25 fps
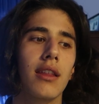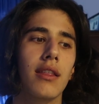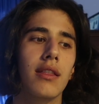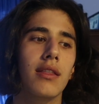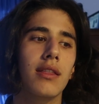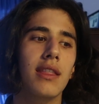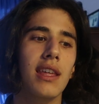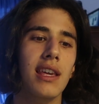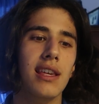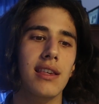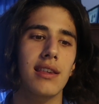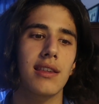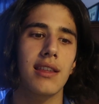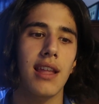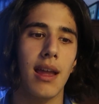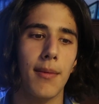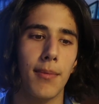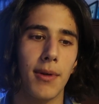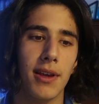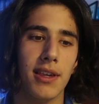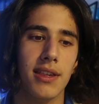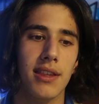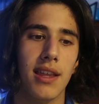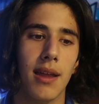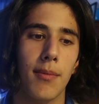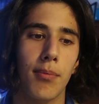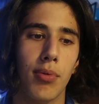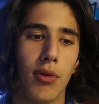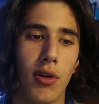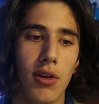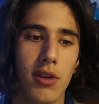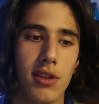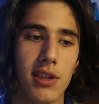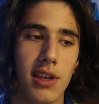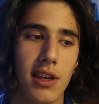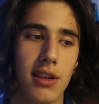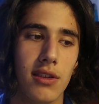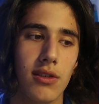This step-by-step
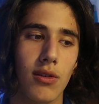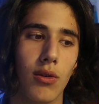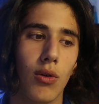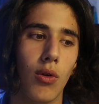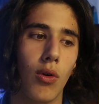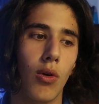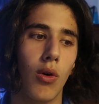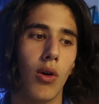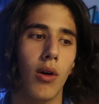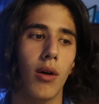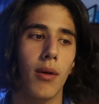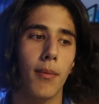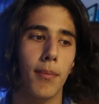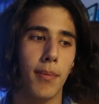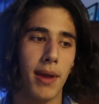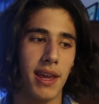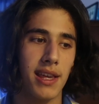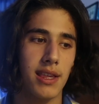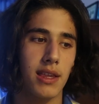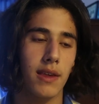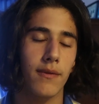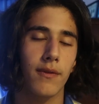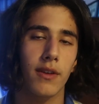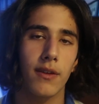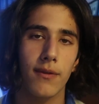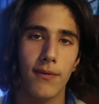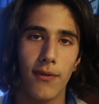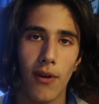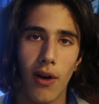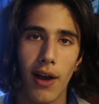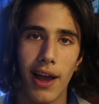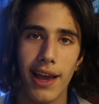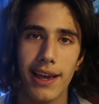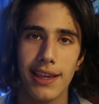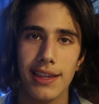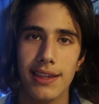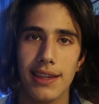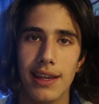process or piece of
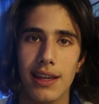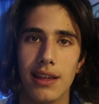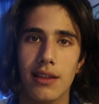advice